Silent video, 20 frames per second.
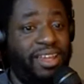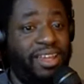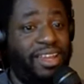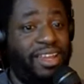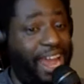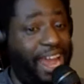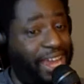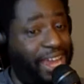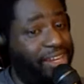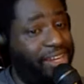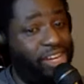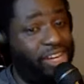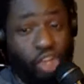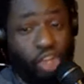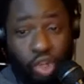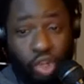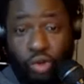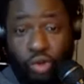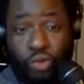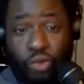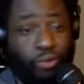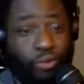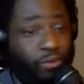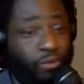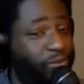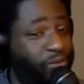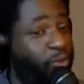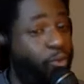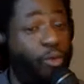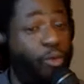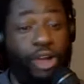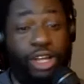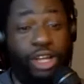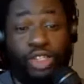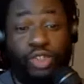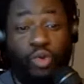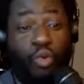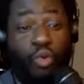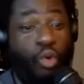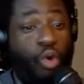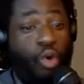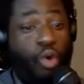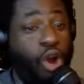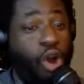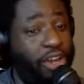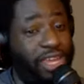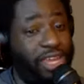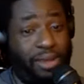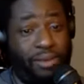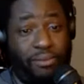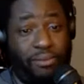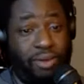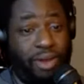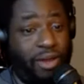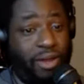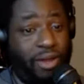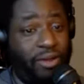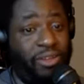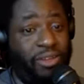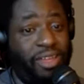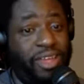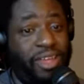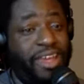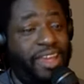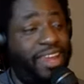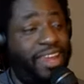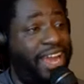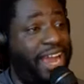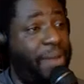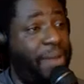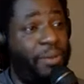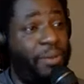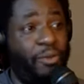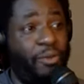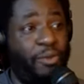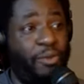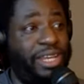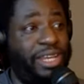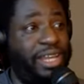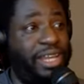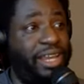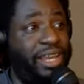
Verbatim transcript: Like, dude was working, bro. Like, I remember we did